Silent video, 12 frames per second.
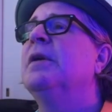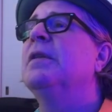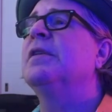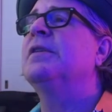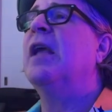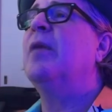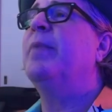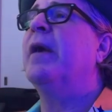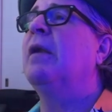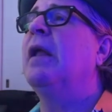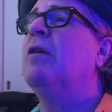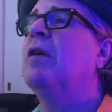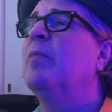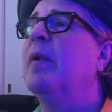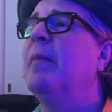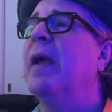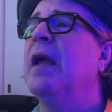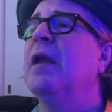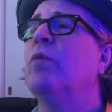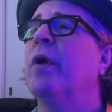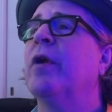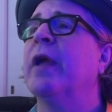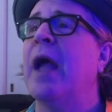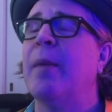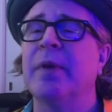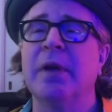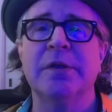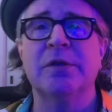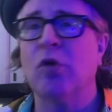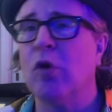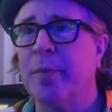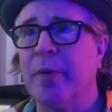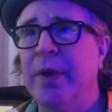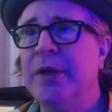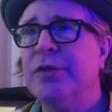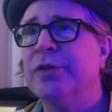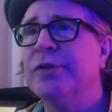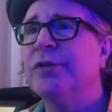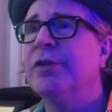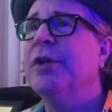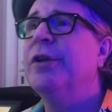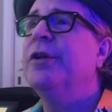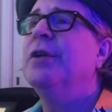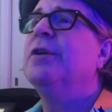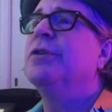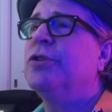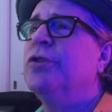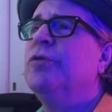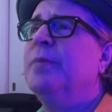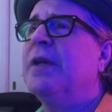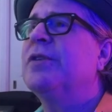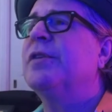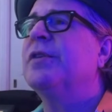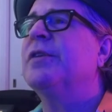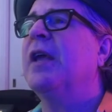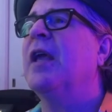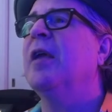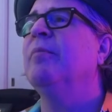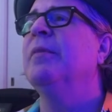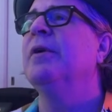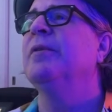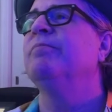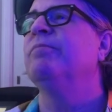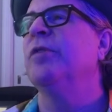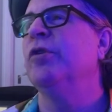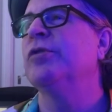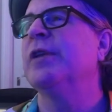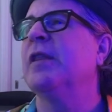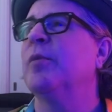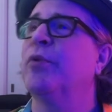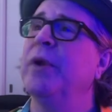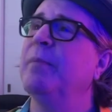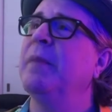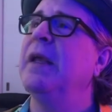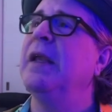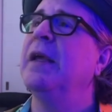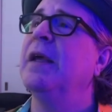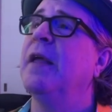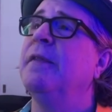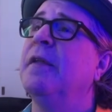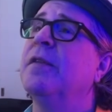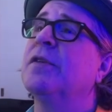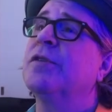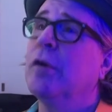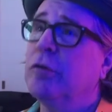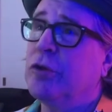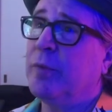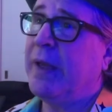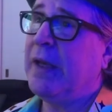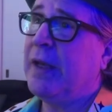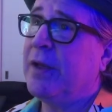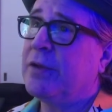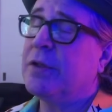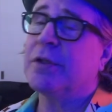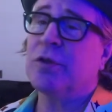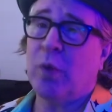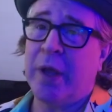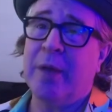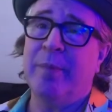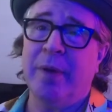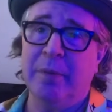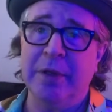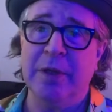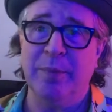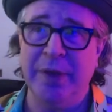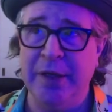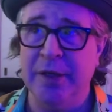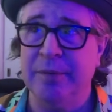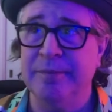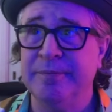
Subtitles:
The same parallel can be made where capitalist corporations do much the same, using the print media and then the social media to sway public opinion.